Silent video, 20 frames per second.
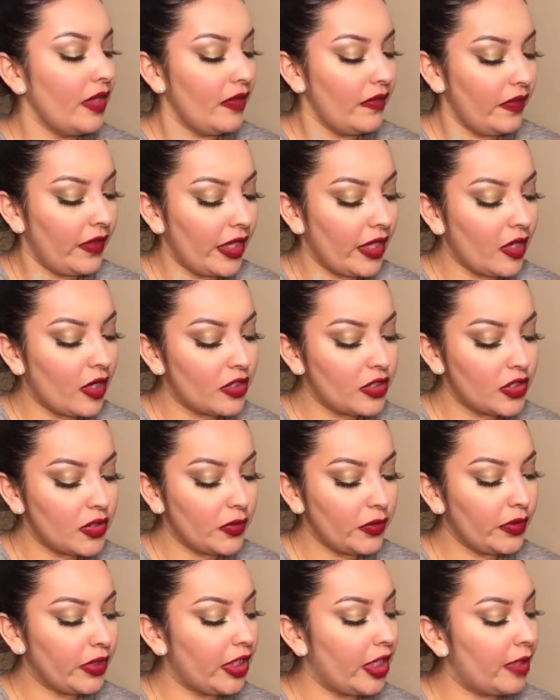They
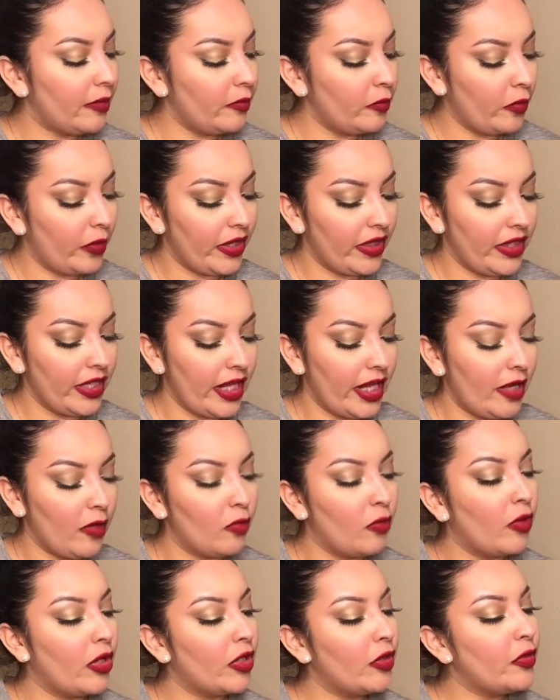also come with a
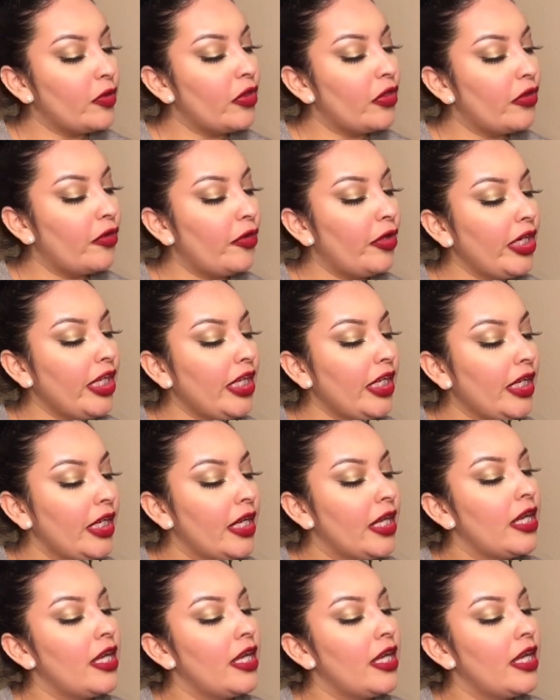103